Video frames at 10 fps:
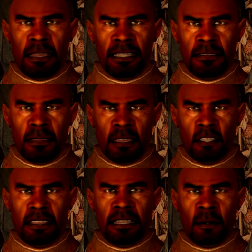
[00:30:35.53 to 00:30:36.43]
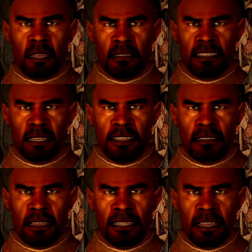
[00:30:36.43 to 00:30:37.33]
last match, this one should feel
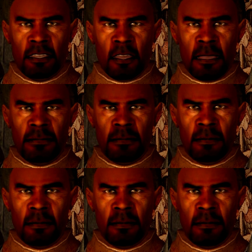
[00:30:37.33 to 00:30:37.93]
like a vacation.